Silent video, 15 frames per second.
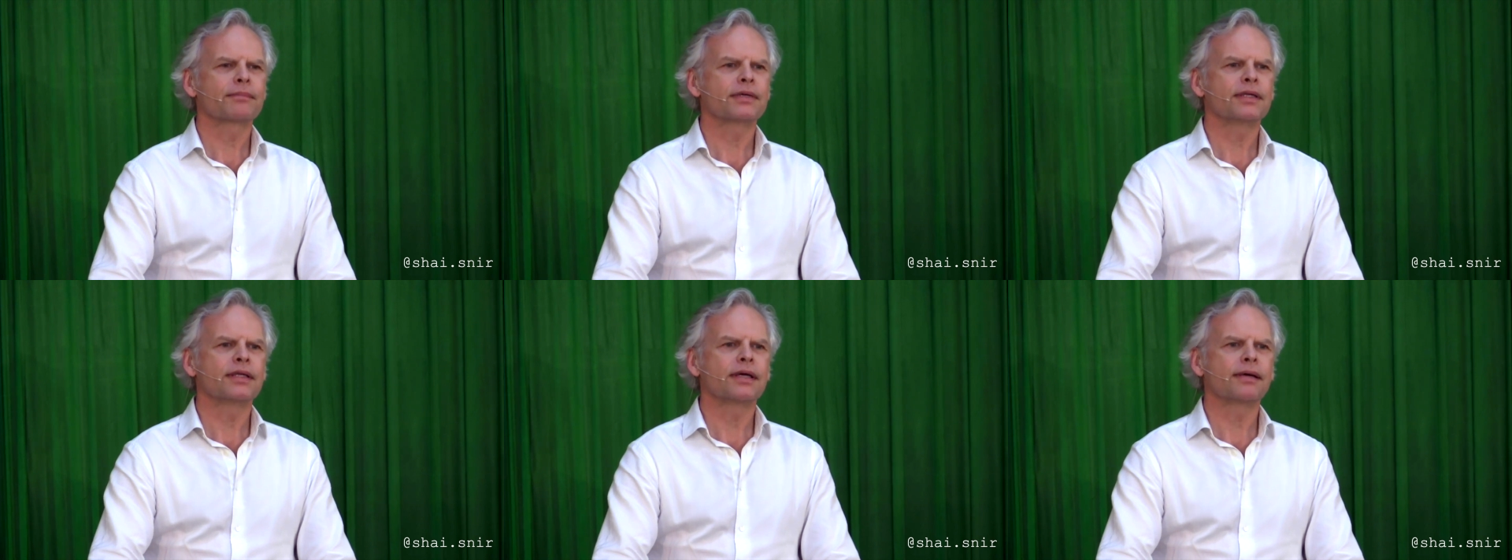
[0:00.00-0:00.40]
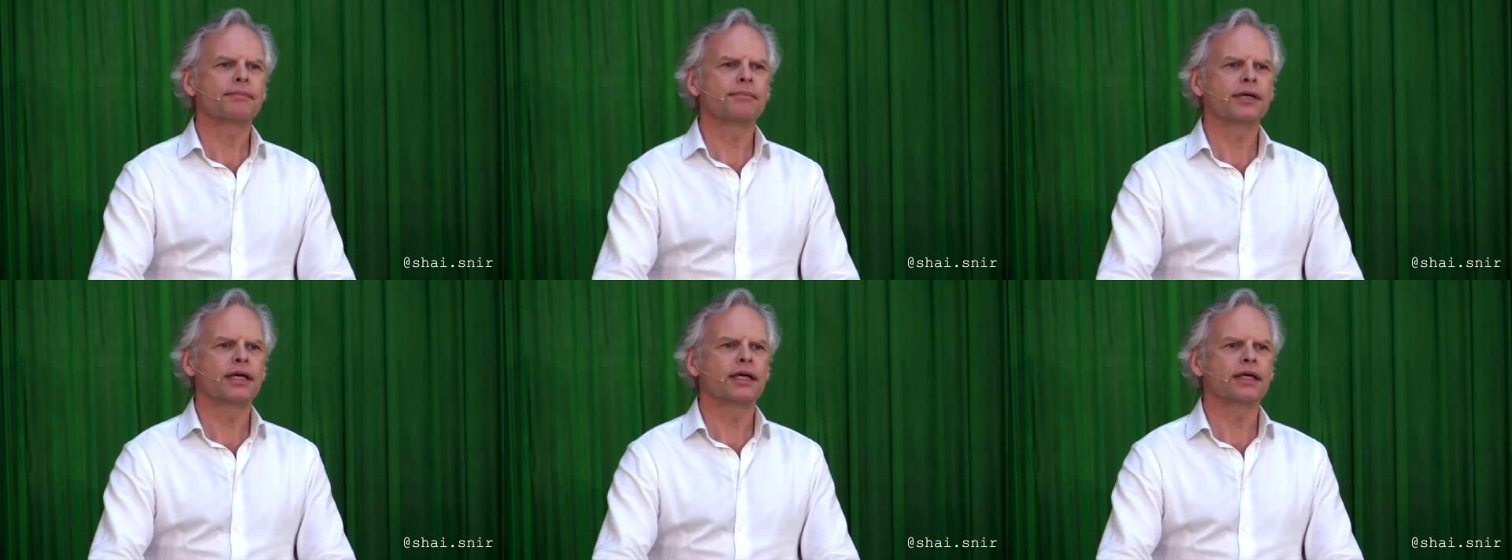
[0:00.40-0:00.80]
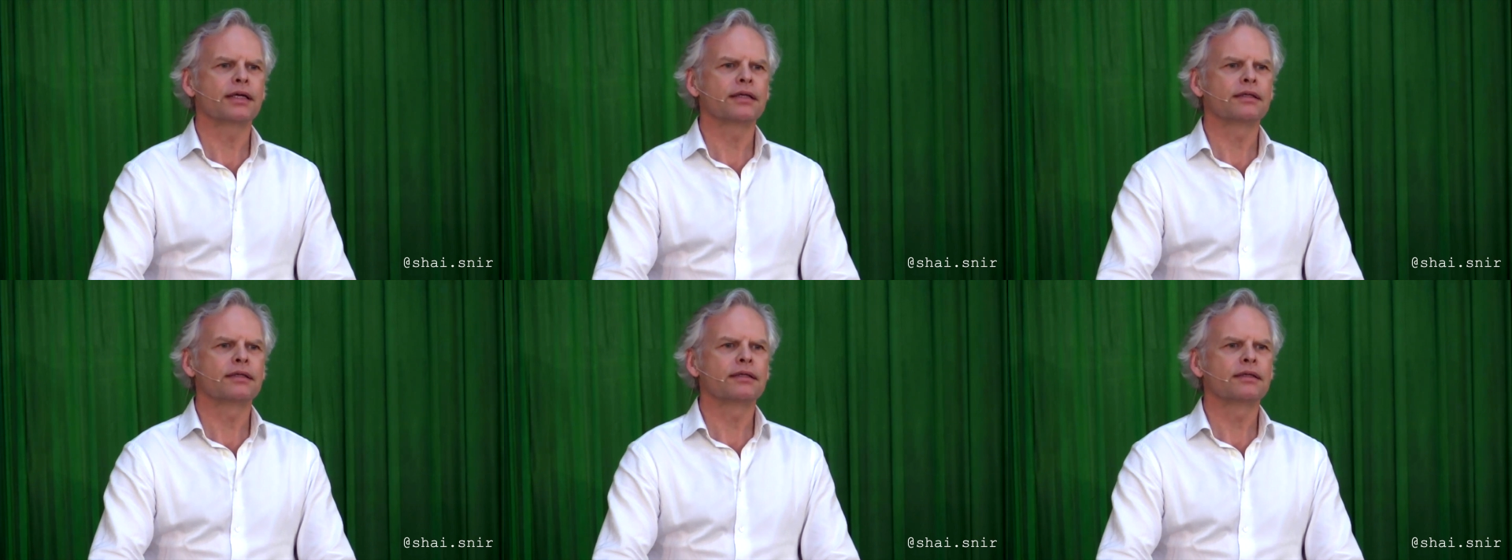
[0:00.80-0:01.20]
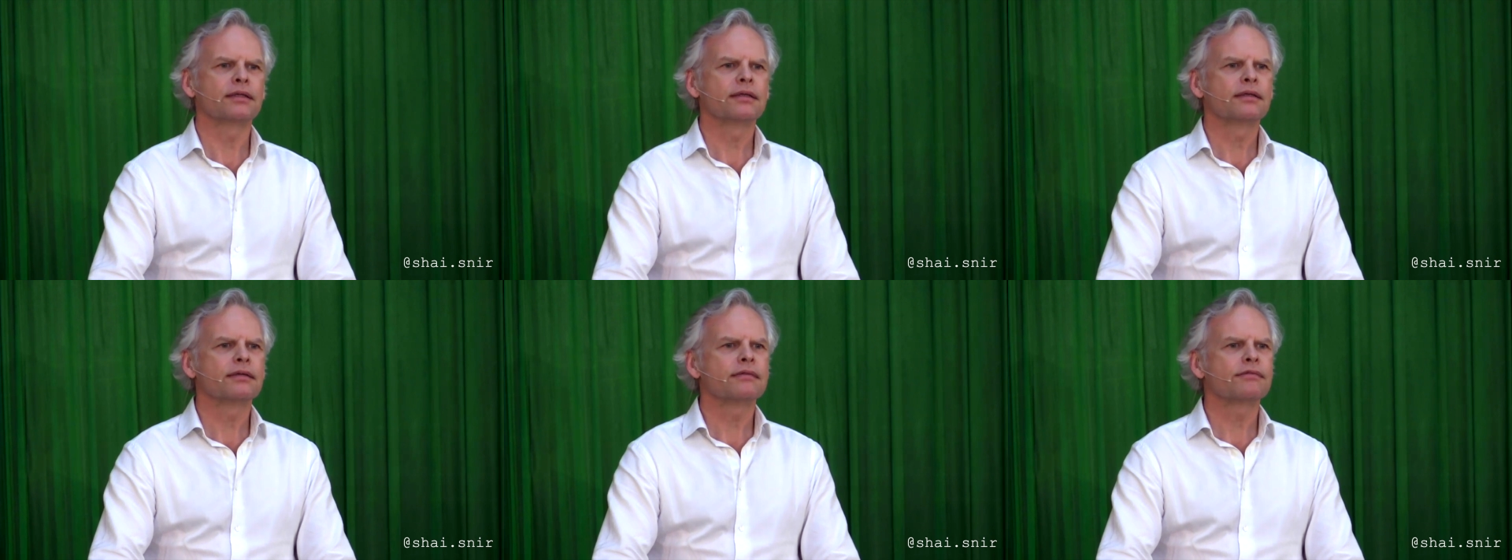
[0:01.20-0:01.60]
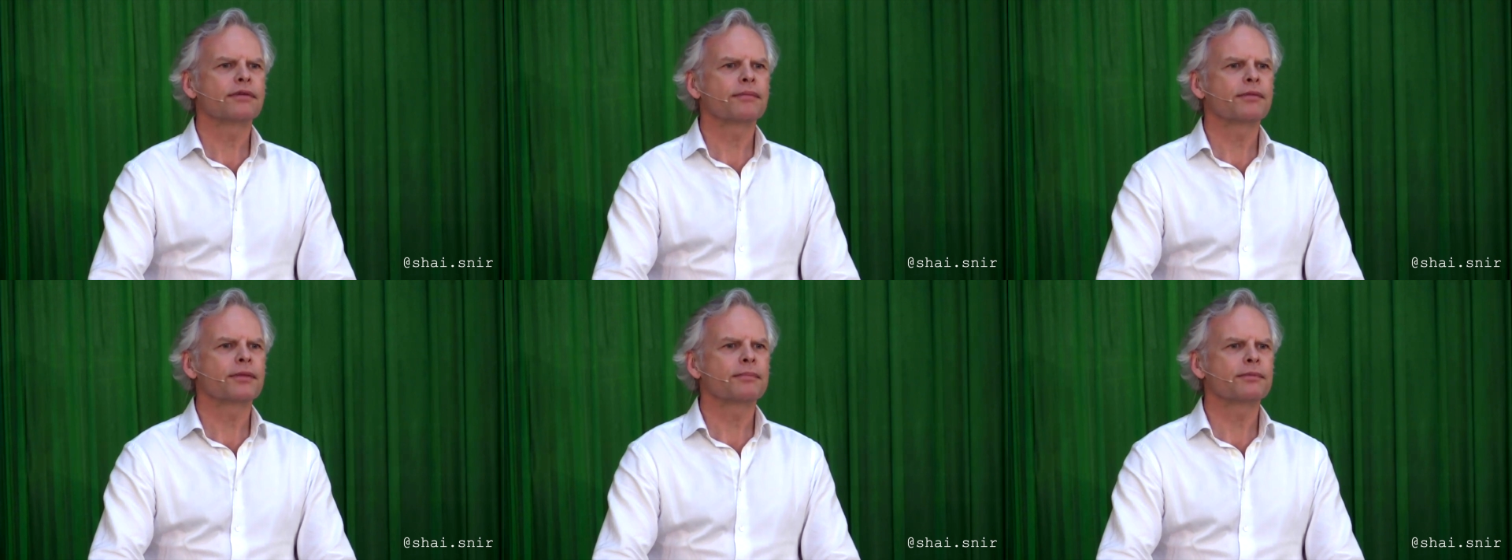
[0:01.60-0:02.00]
but a being
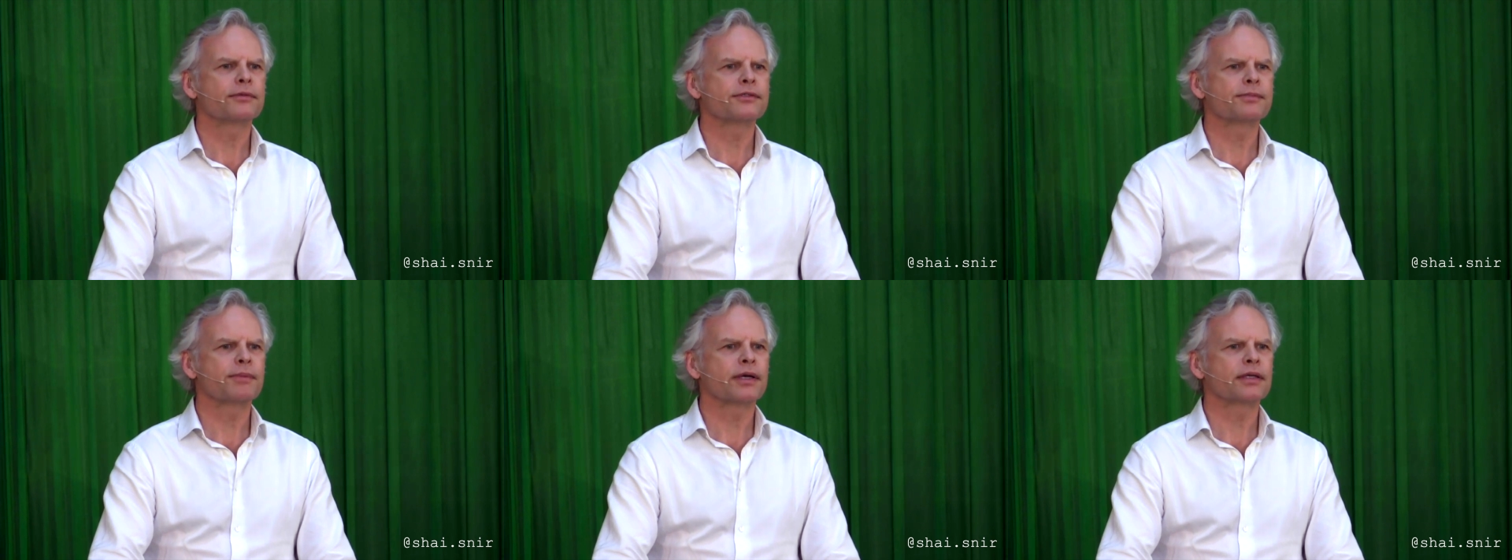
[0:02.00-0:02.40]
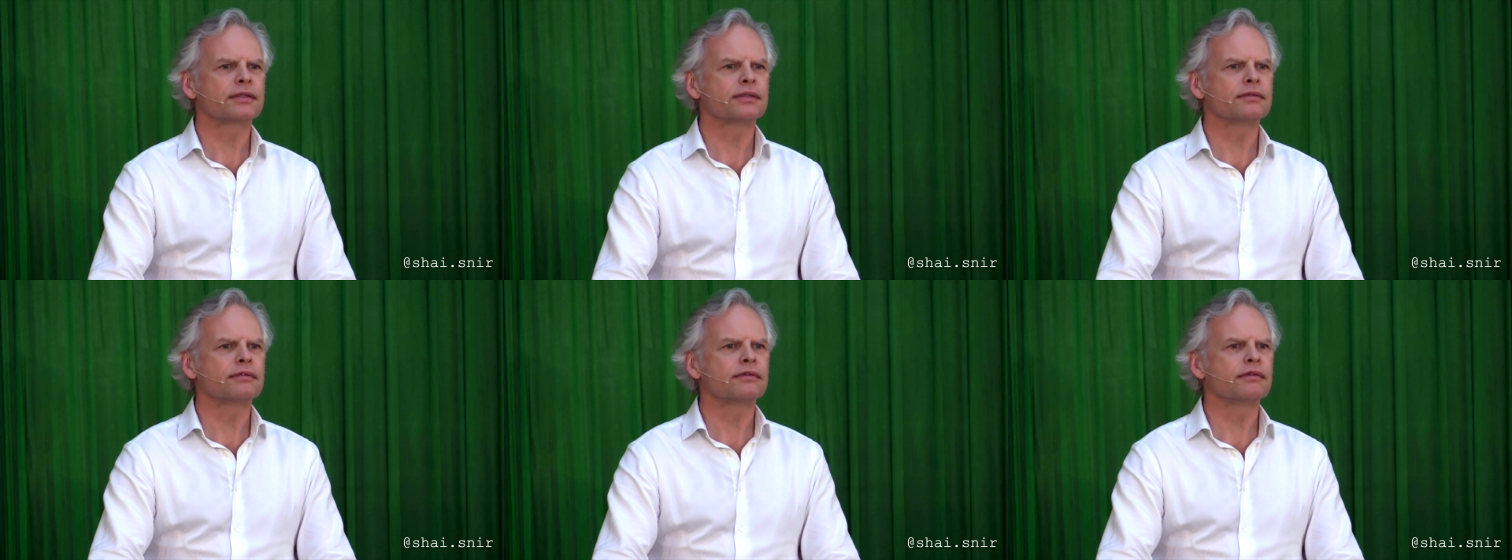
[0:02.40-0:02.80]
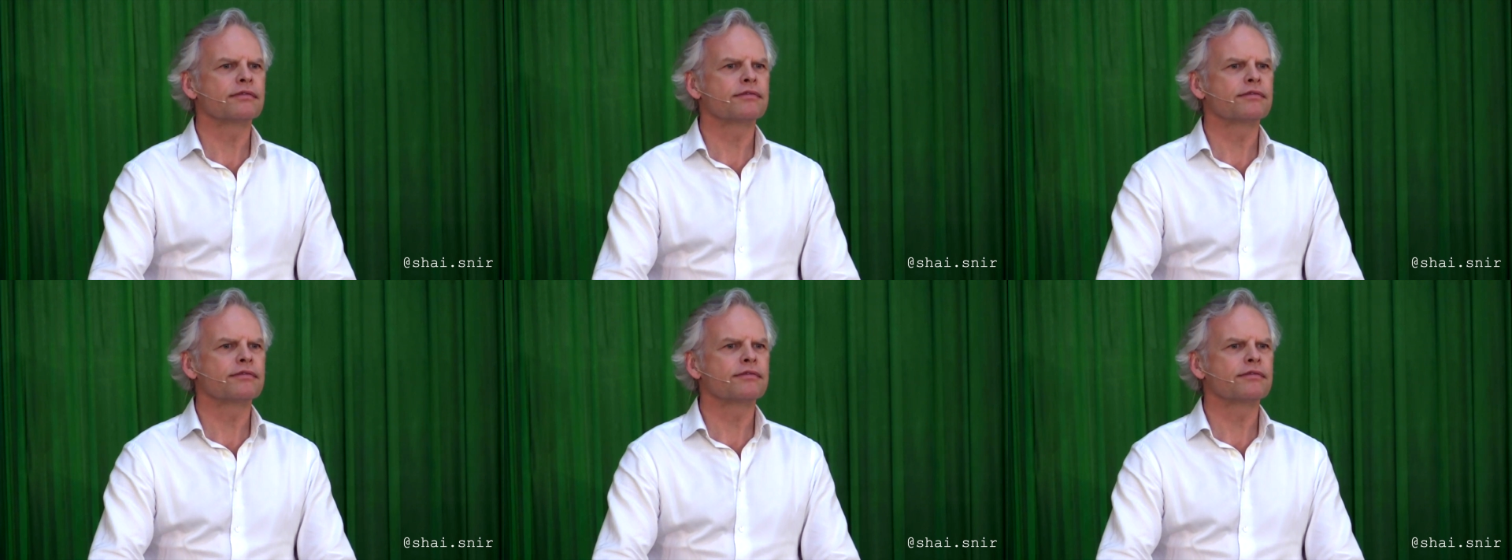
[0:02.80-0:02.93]
from the perspective